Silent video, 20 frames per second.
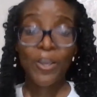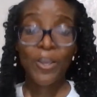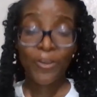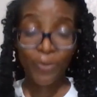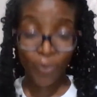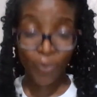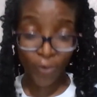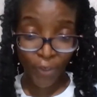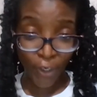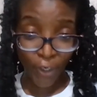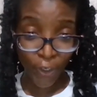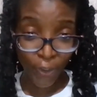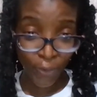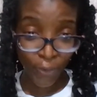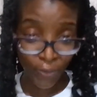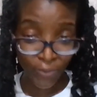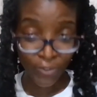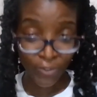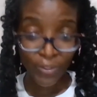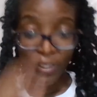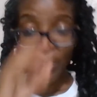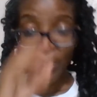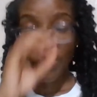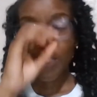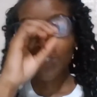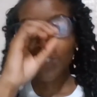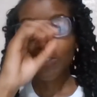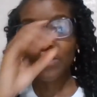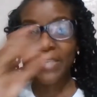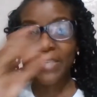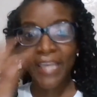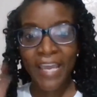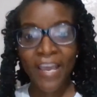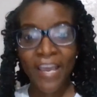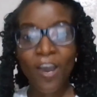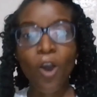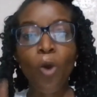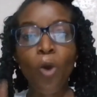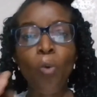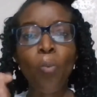your code to
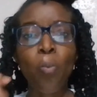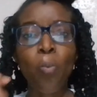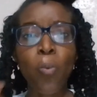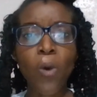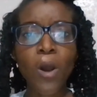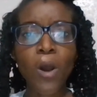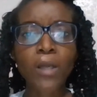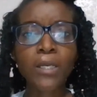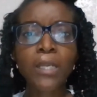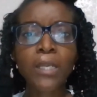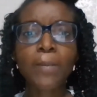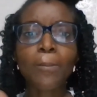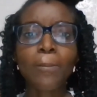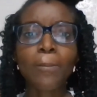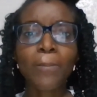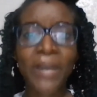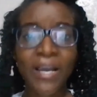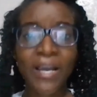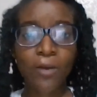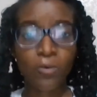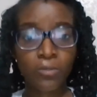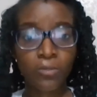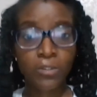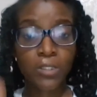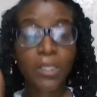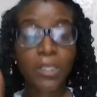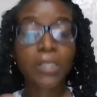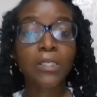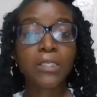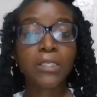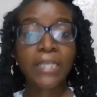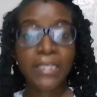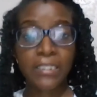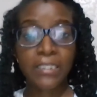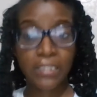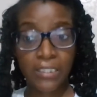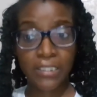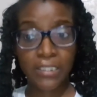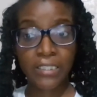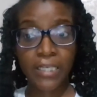get a
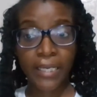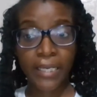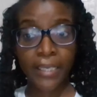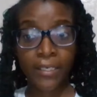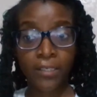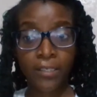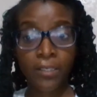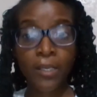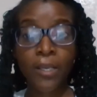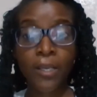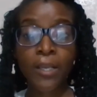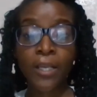£1.99